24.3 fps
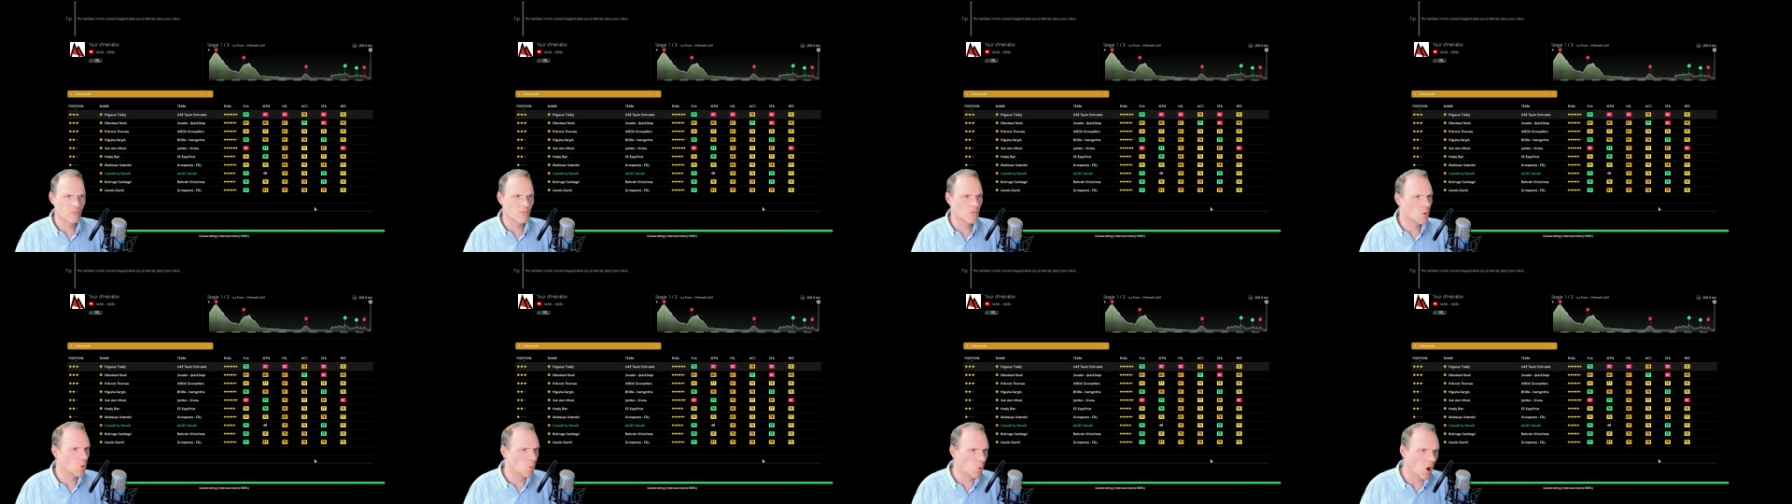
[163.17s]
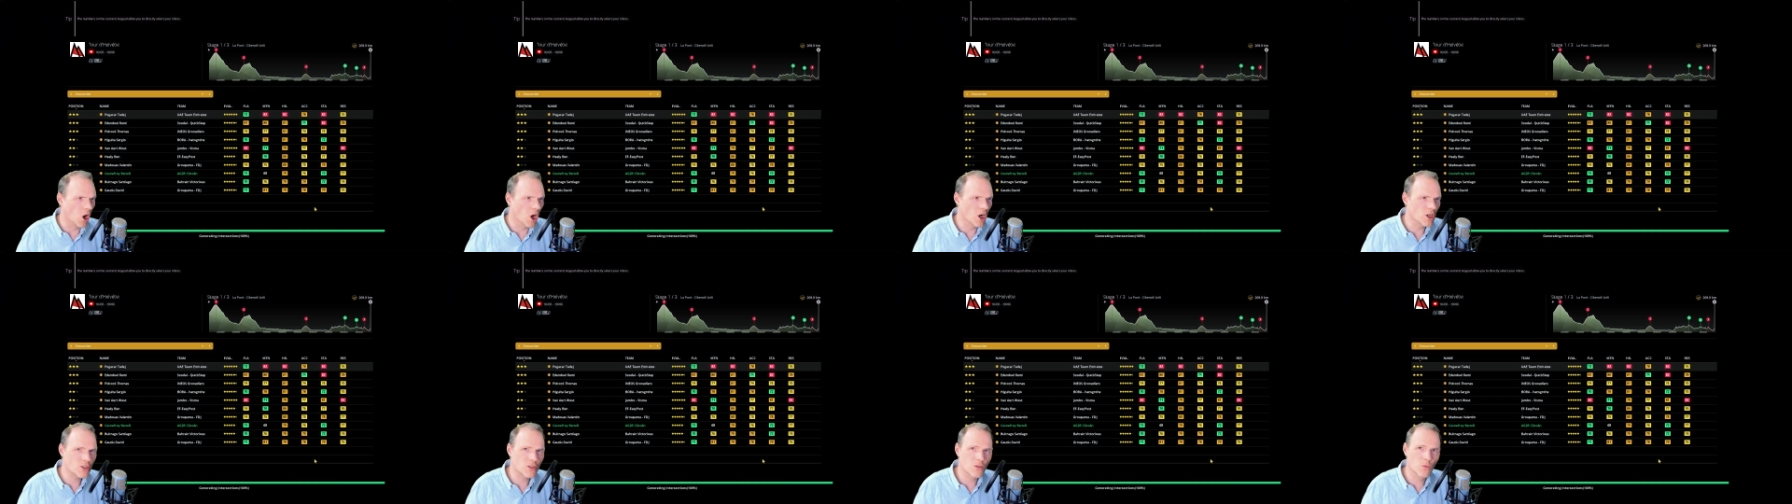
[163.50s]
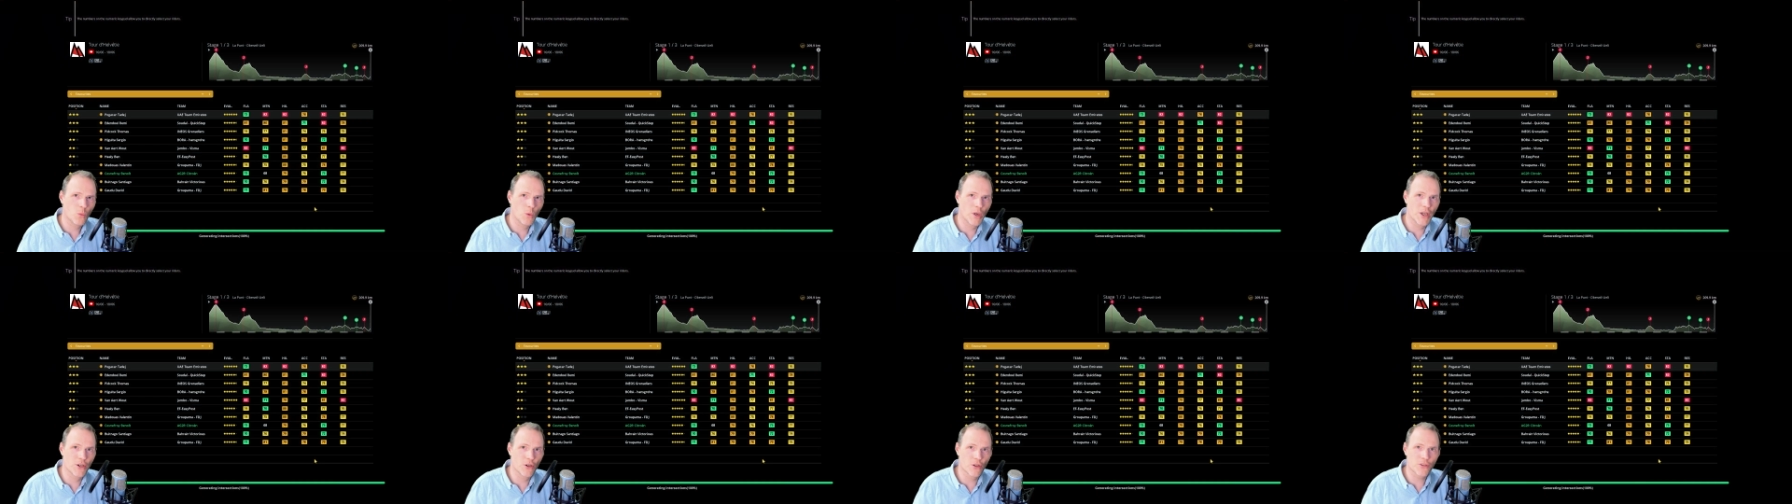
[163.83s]
What?
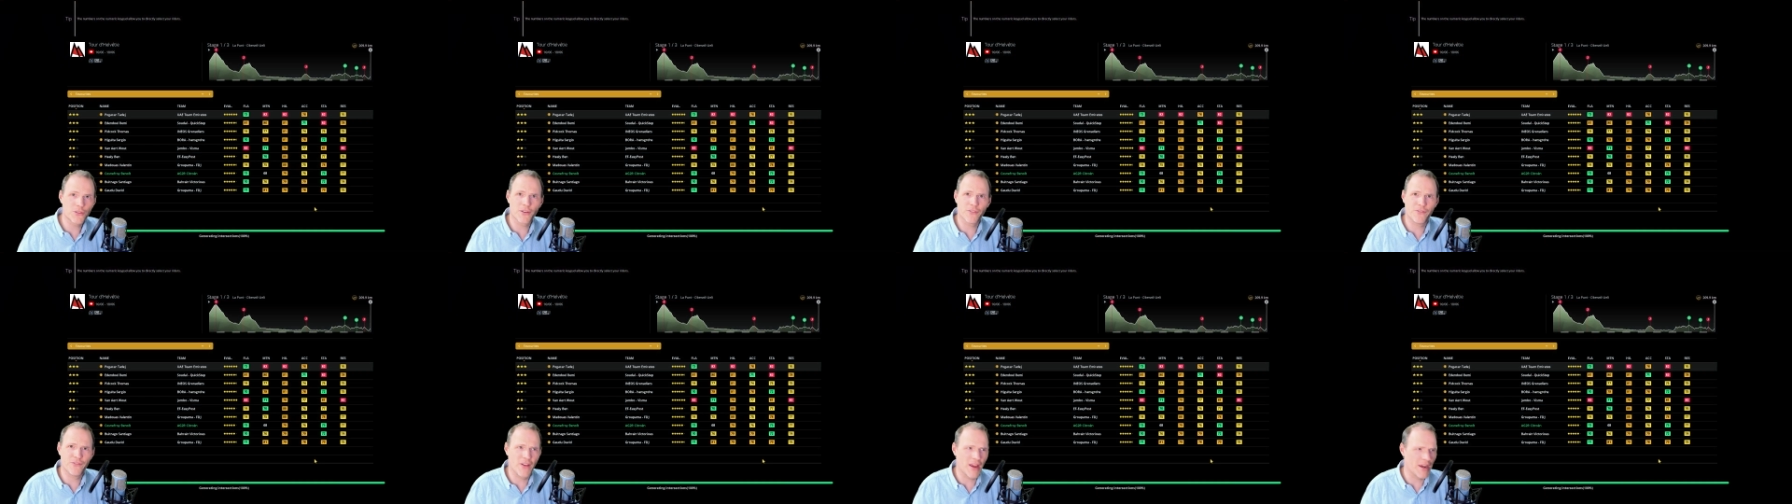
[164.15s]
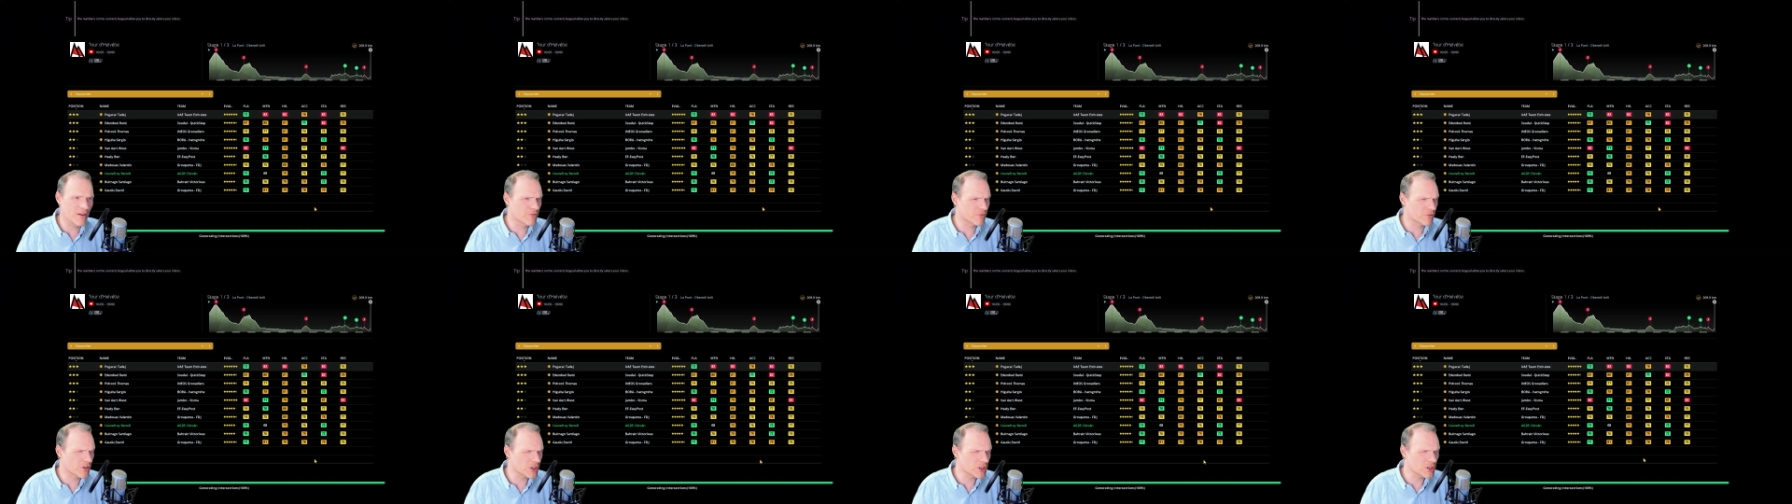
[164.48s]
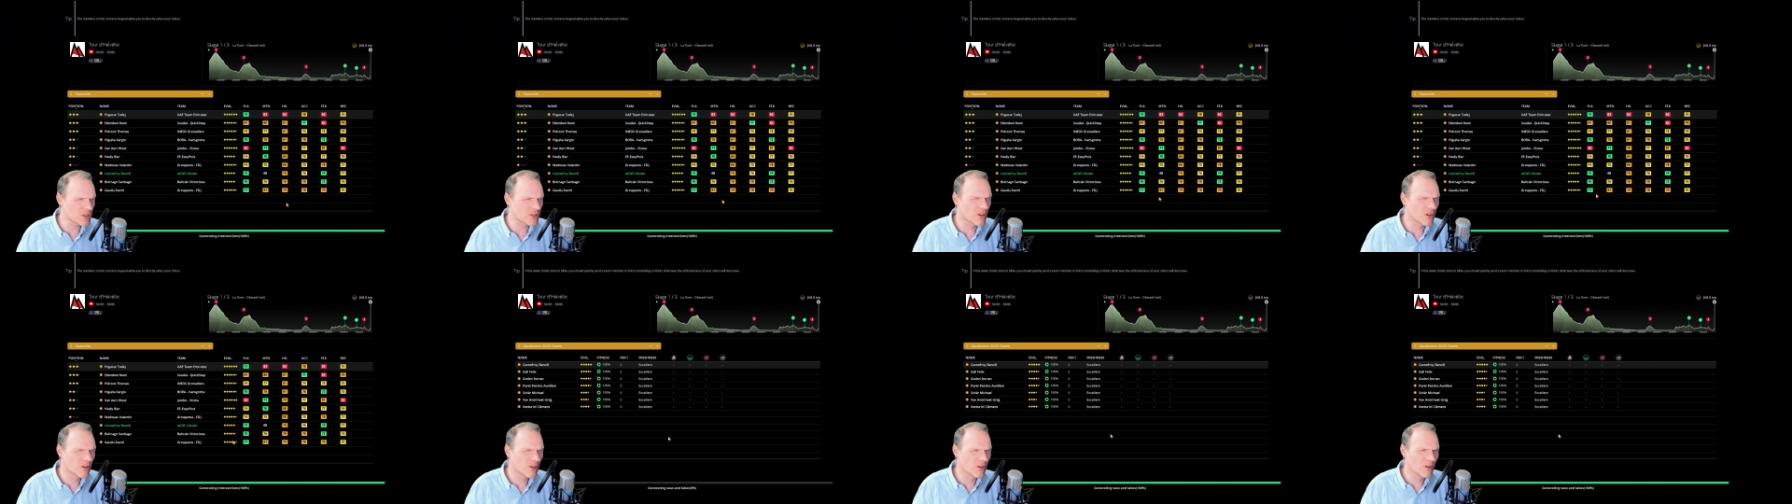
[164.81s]
We're not the favorite?